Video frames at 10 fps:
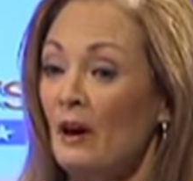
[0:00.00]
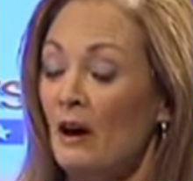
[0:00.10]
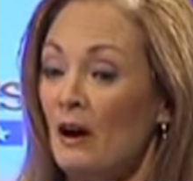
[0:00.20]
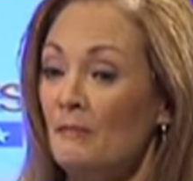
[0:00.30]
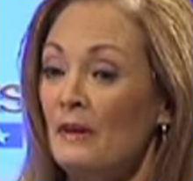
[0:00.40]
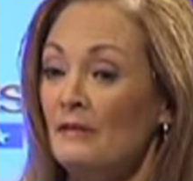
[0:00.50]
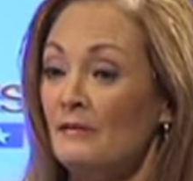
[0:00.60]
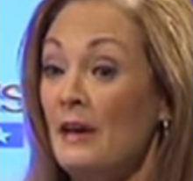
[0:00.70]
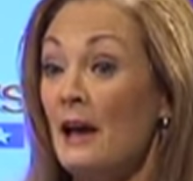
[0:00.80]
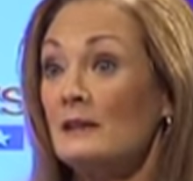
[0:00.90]

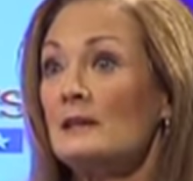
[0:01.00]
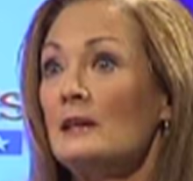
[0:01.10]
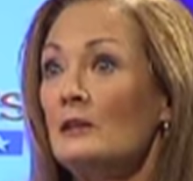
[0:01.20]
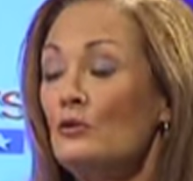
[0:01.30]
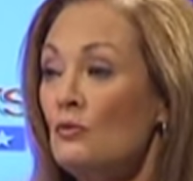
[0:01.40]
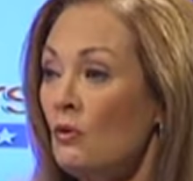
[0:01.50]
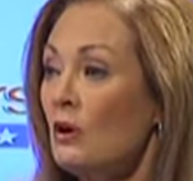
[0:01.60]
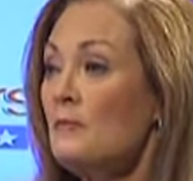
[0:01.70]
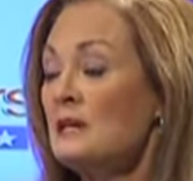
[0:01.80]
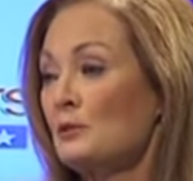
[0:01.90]
That is an
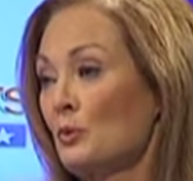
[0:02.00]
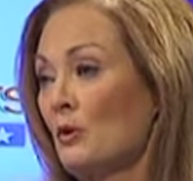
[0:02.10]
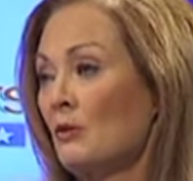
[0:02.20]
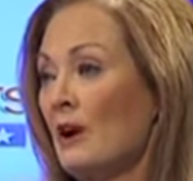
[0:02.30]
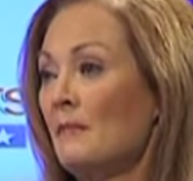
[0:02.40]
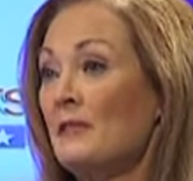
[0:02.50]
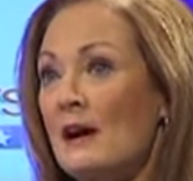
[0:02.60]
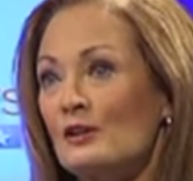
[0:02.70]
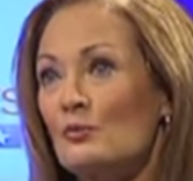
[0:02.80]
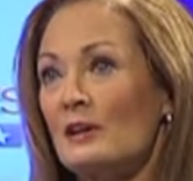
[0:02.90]
enormous program, and
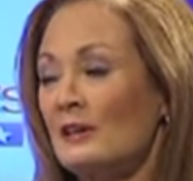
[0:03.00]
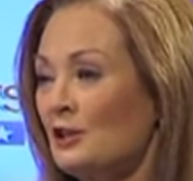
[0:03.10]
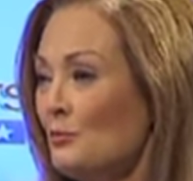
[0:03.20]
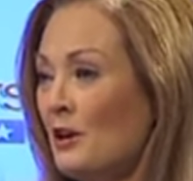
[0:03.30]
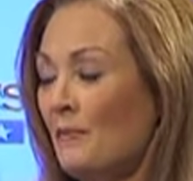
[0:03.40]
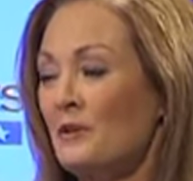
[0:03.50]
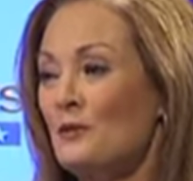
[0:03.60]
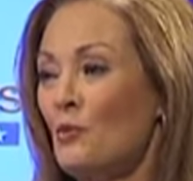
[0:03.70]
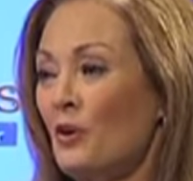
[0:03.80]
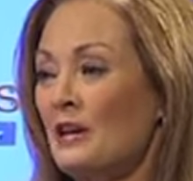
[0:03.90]
that's what gets me up in
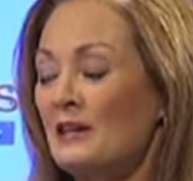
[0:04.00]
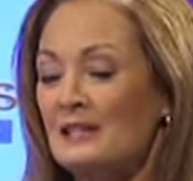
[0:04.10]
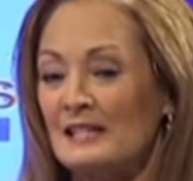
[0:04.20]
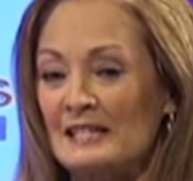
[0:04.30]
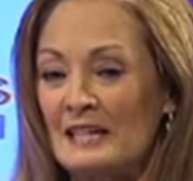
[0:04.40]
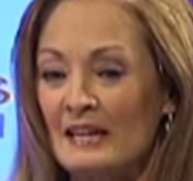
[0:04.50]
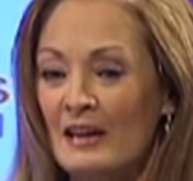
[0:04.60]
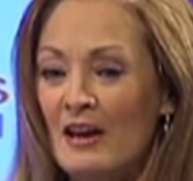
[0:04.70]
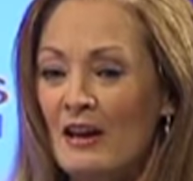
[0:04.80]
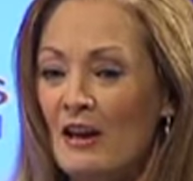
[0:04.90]
the morning to
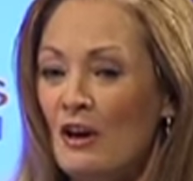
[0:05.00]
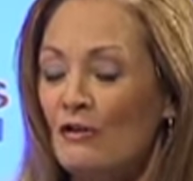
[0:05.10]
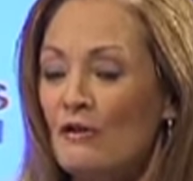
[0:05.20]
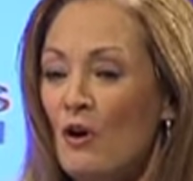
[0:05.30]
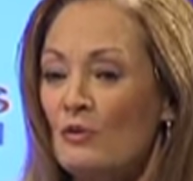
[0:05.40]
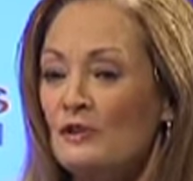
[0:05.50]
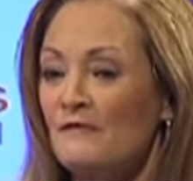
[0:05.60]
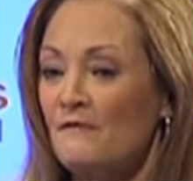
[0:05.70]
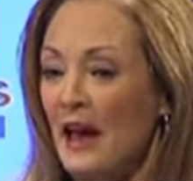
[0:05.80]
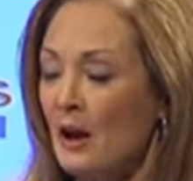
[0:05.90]
see those
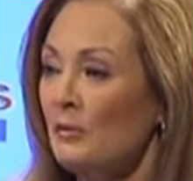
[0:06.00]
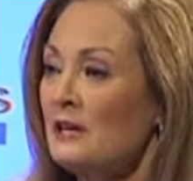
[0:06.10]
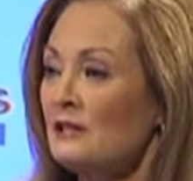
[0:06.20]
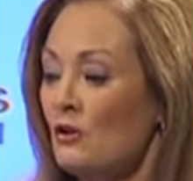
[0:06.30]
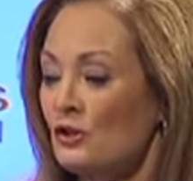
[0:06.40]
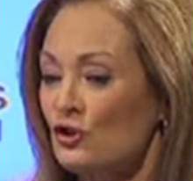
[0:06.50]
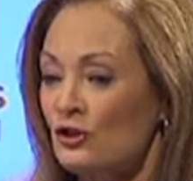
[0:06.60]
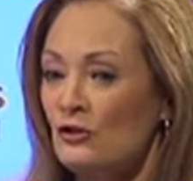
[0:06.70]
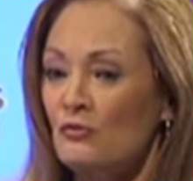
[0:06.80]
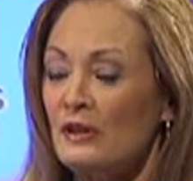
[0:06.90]
families, those
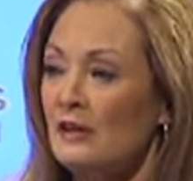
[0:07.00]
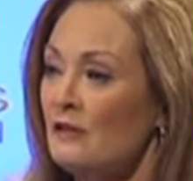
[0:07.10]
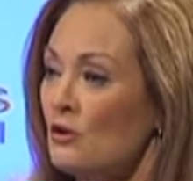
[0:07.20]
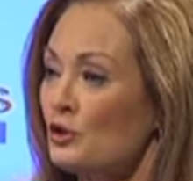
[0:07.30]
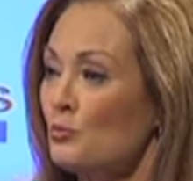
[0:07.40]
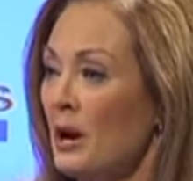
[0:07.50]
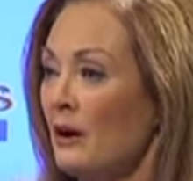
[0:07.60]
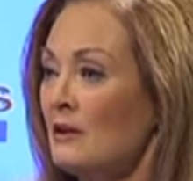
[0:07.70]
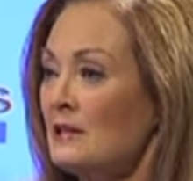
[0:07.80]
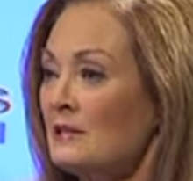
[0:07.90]
children, and those
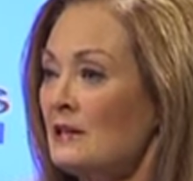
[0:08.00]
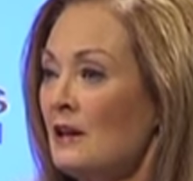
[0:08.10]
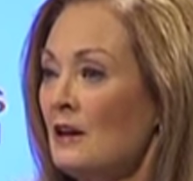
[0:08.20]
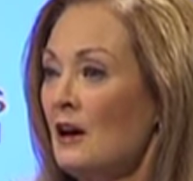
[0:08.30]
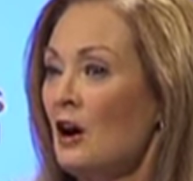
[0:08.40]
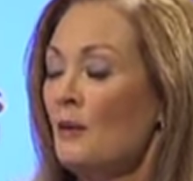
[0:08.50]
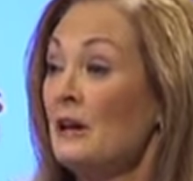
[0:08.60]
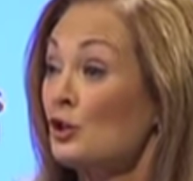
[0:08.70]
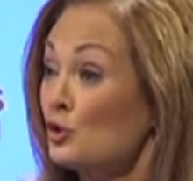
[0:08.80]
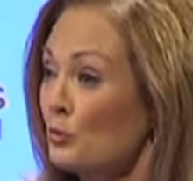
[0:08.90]
parents
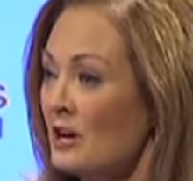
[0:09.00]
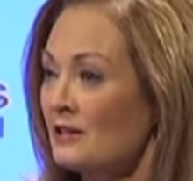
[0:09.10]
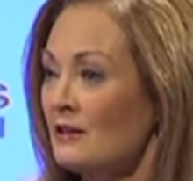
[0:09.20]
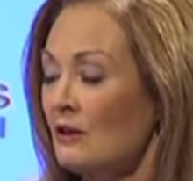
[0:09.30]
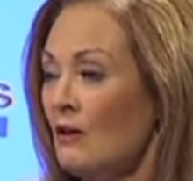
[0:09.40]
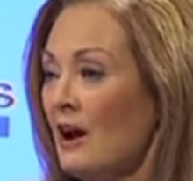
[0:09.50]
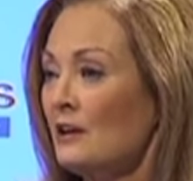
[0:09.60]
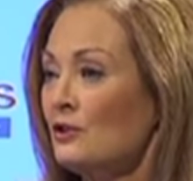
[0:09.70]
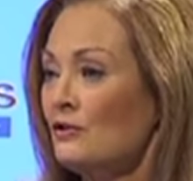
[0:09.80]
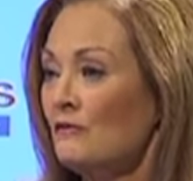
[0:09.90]
express their
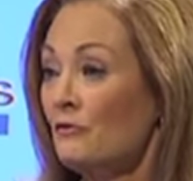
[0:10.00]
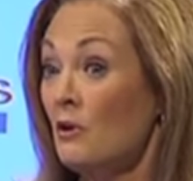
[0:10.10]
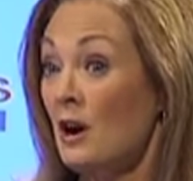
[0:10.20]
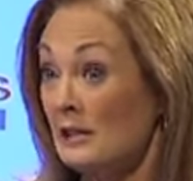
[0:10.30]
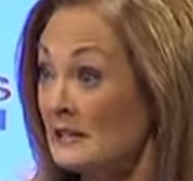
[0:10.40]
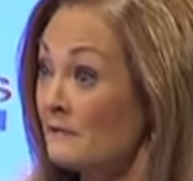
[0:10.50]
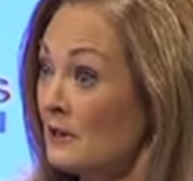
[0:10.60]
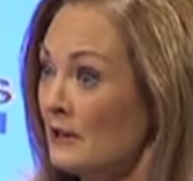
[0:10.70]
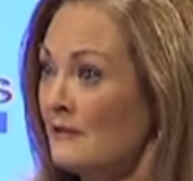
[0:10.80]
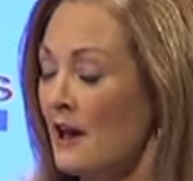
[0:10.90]
gratitude for us
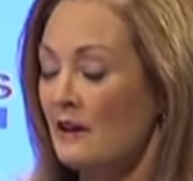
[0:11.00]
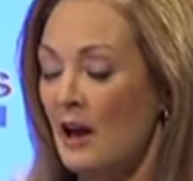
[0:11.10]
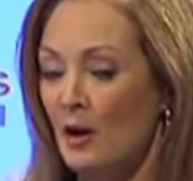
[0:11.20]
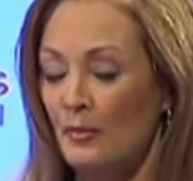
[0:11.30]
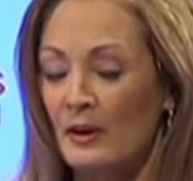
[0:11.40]
filling that gap.